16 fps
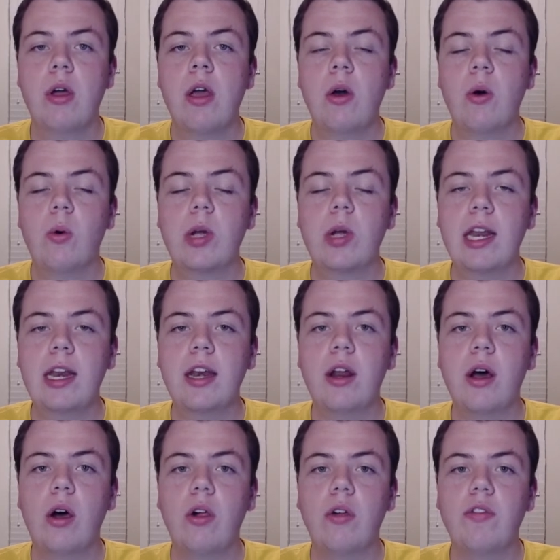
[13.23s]
we'll get into
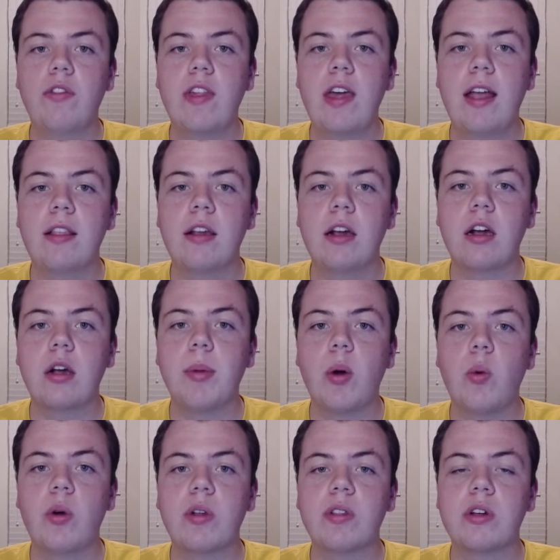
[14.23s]
all of that, talk
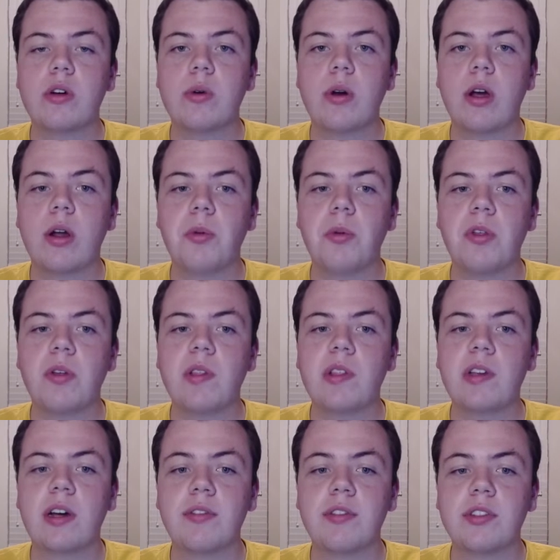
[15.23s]
about what's going on with all these
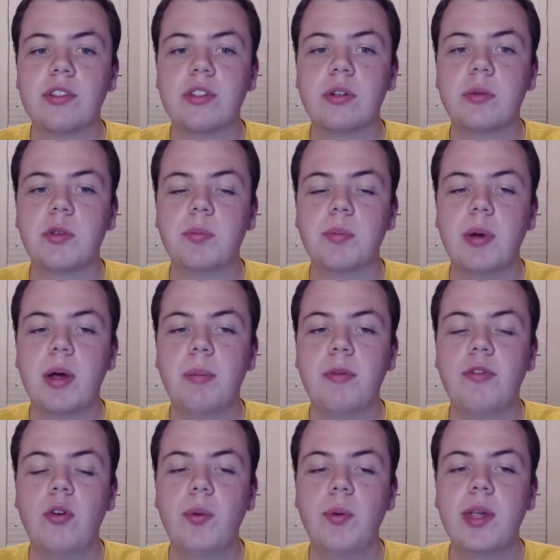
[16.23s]
conference tournaments. But
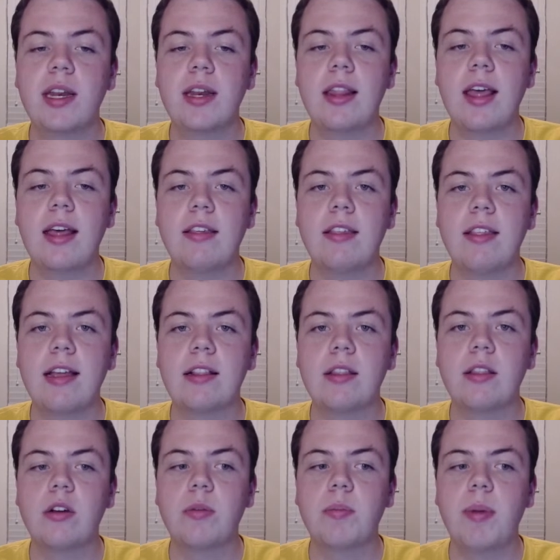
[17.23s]
before we get into that, let's take a
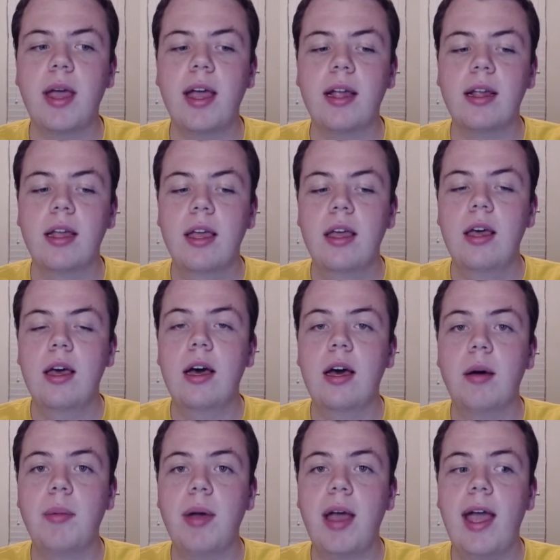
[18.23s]
look back
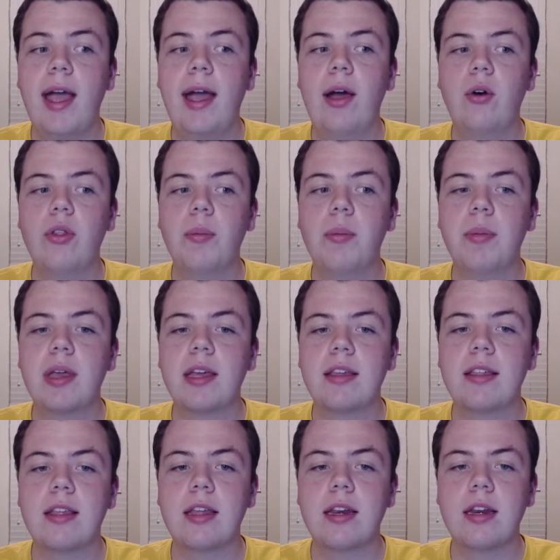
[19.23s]
um, at how the
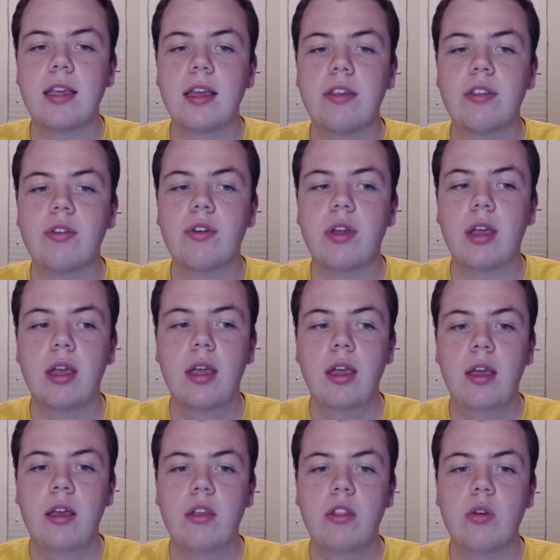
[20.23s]
picks did yesterday.
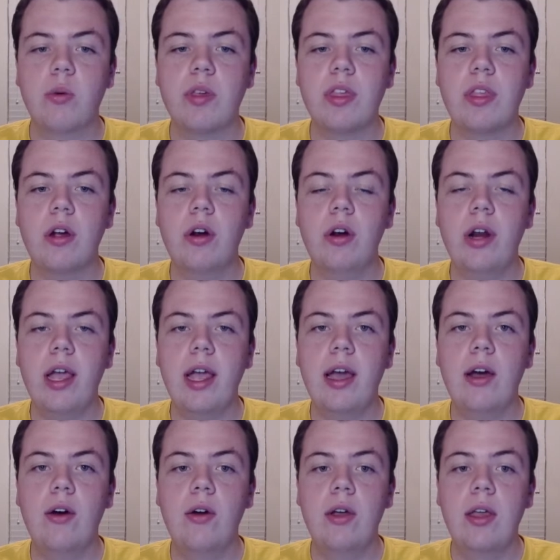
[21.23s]
So we start
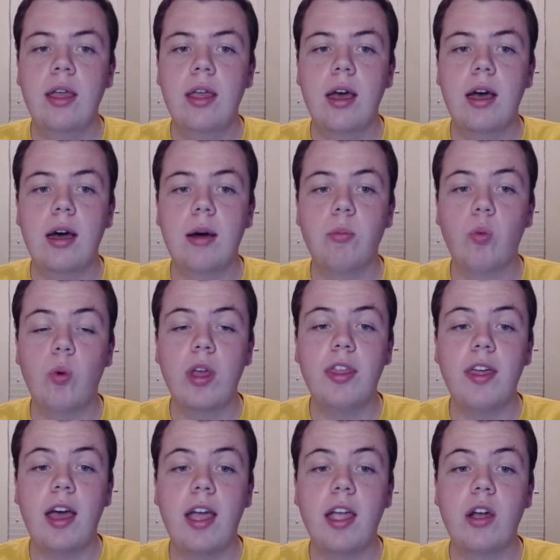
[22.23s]
out um,
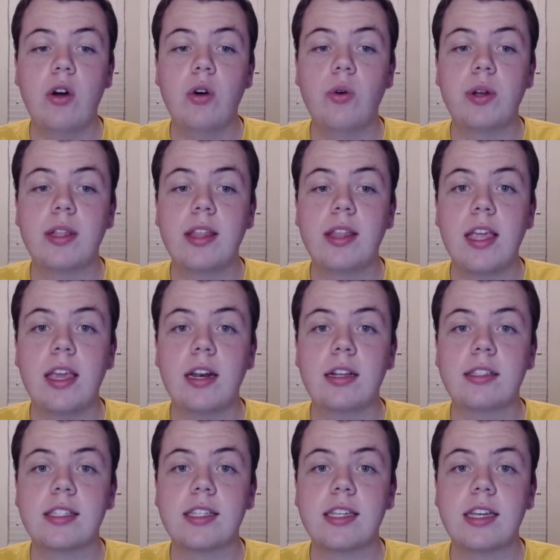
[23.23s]
with Iona taking on
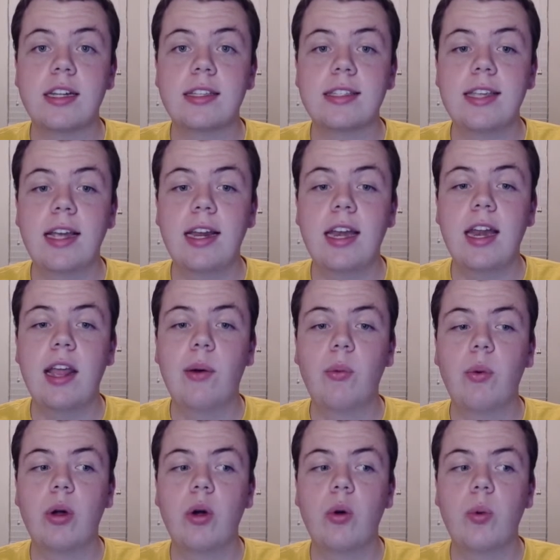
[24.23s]
Siena. Second day in a
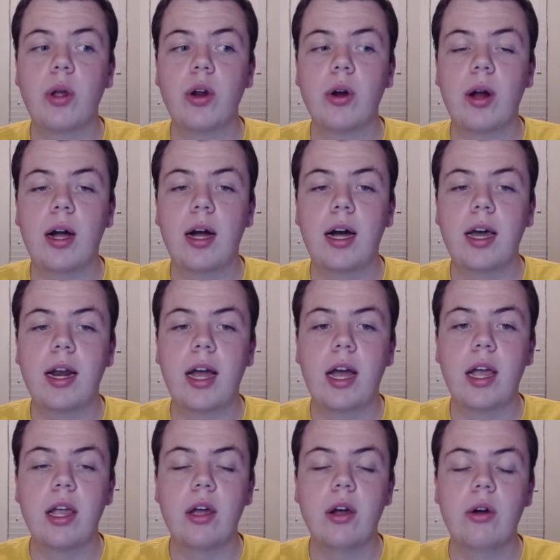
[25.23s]
row, we are on
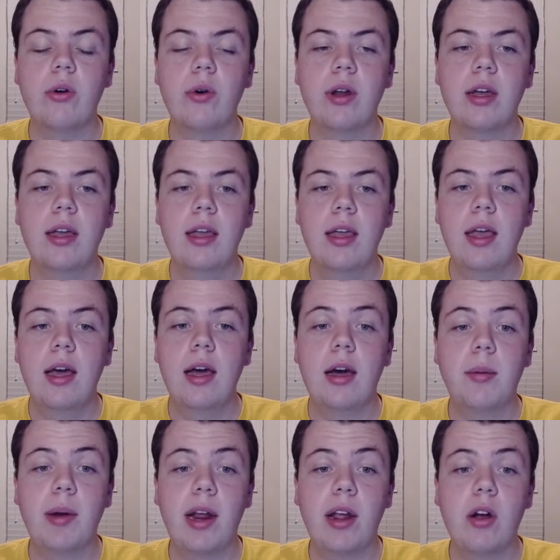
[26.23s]
Iona.
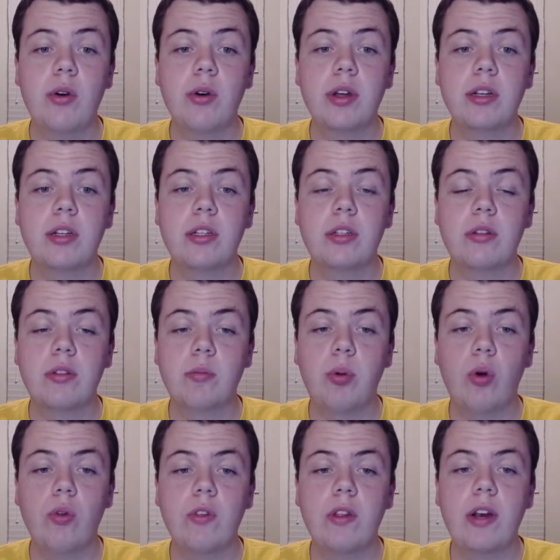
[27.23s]
Um, and Iona
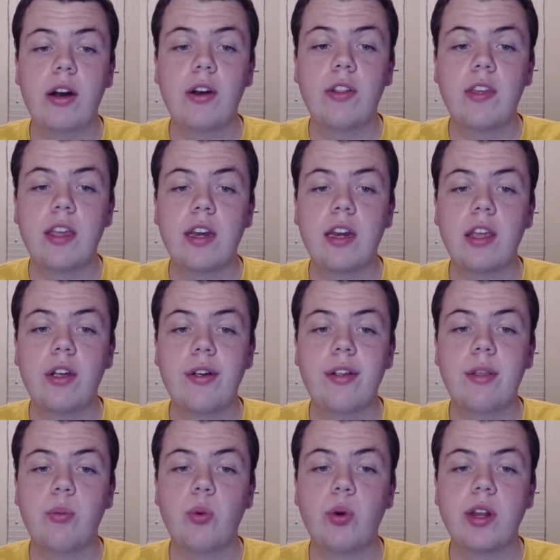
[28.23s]
pulls it out at the end here,
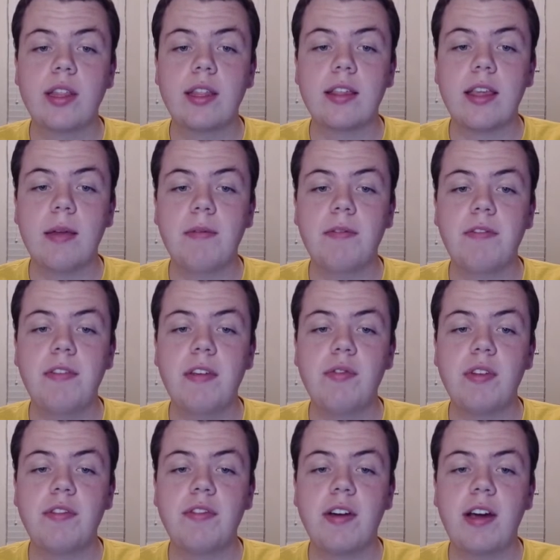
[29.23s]
ends up winning this game
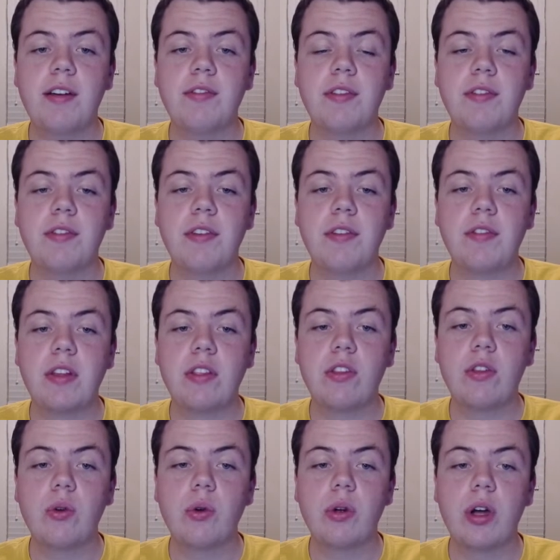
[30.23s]
55 to
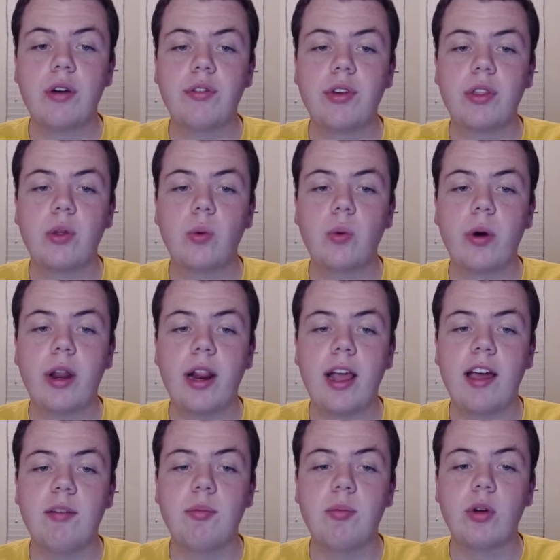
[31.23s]
52, covering the one and a
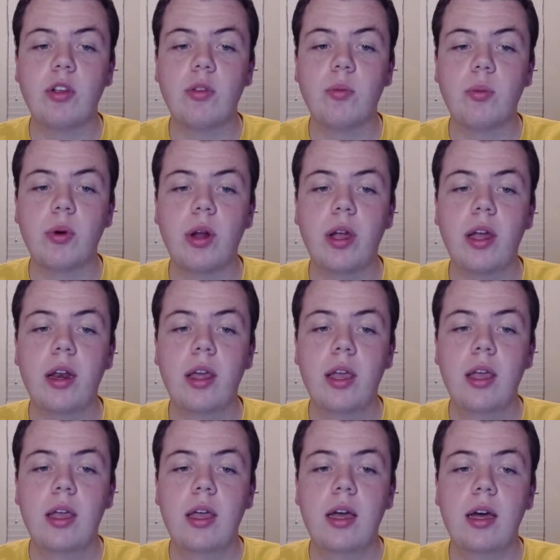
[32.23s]
half point spread.
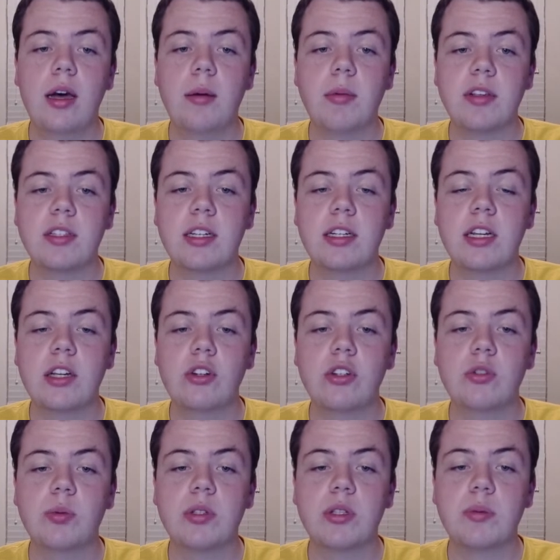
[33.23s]
Um, Asante
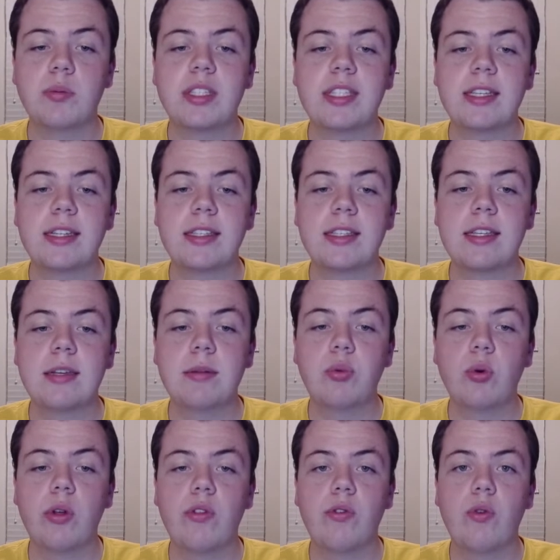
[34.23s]
Gist puts up 16
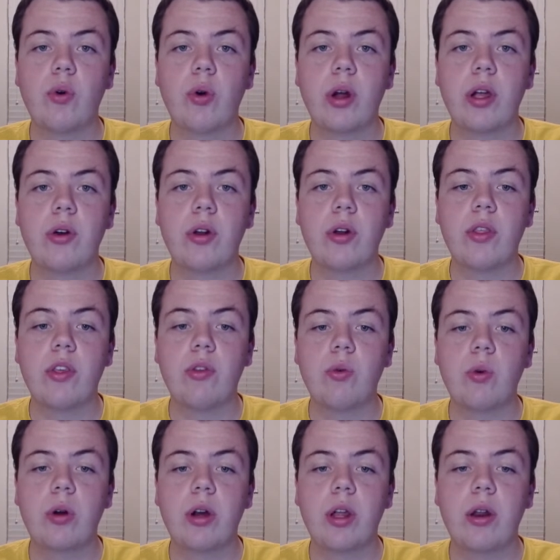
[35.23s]
points for Iona in this
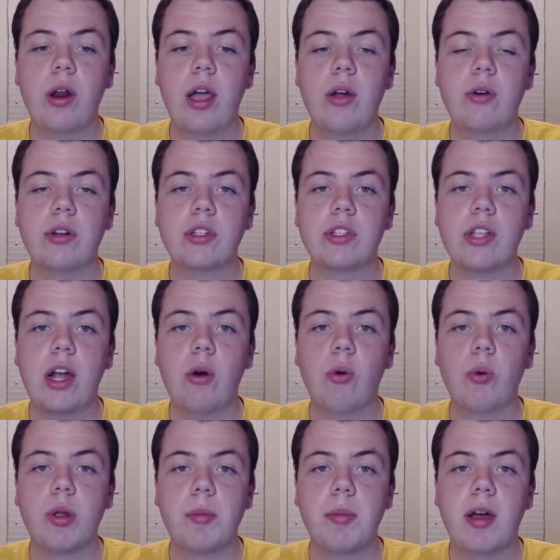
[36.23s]
one, and Iona just out
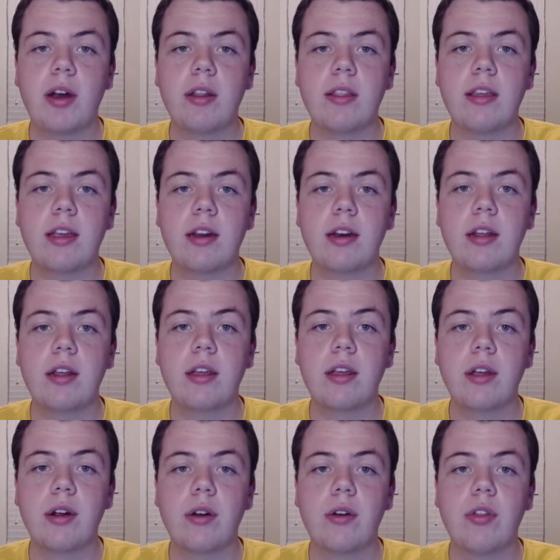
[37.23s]
rebounded Siena
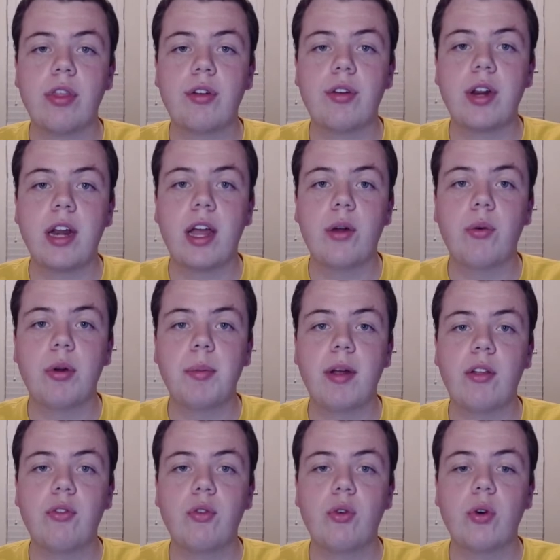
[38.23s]
here 39
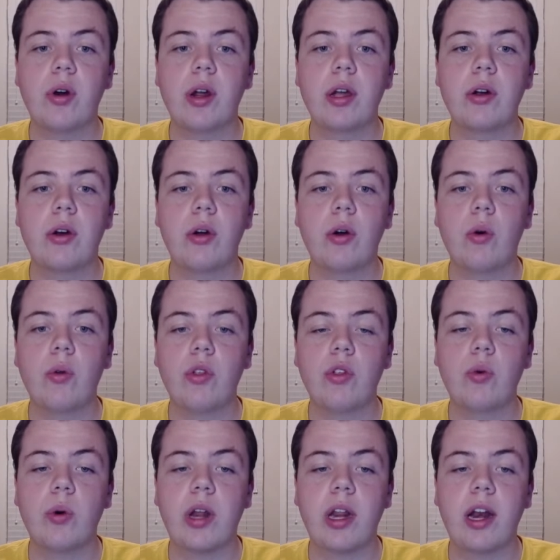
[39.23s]
rebounds for Iona, only
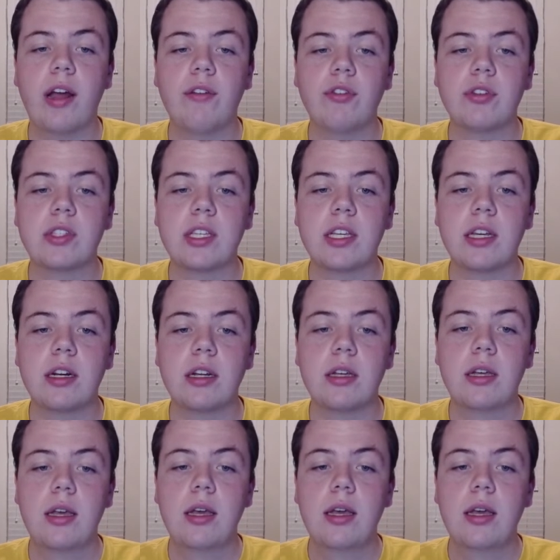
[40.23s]
29 for Siena.